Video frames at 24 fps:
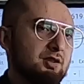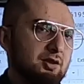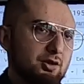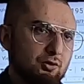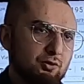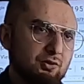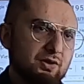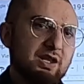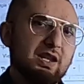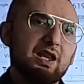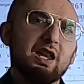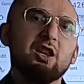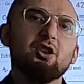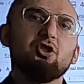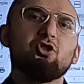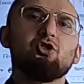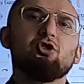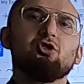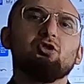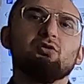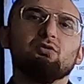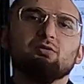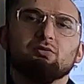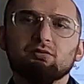to the
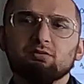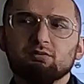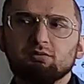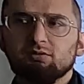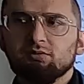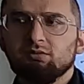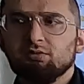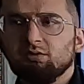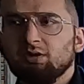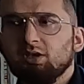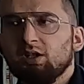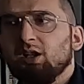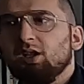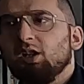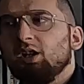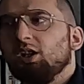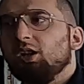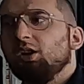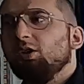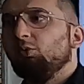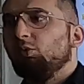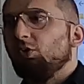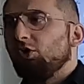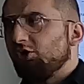issue,
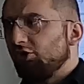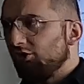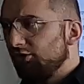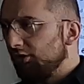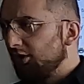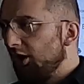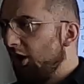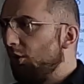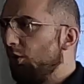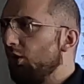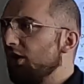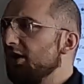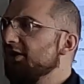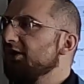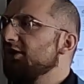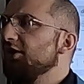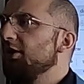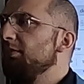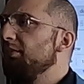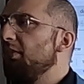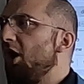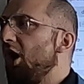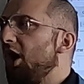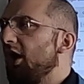which lowers
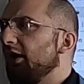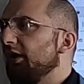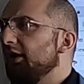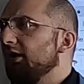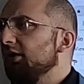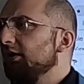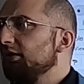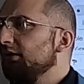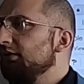your mark.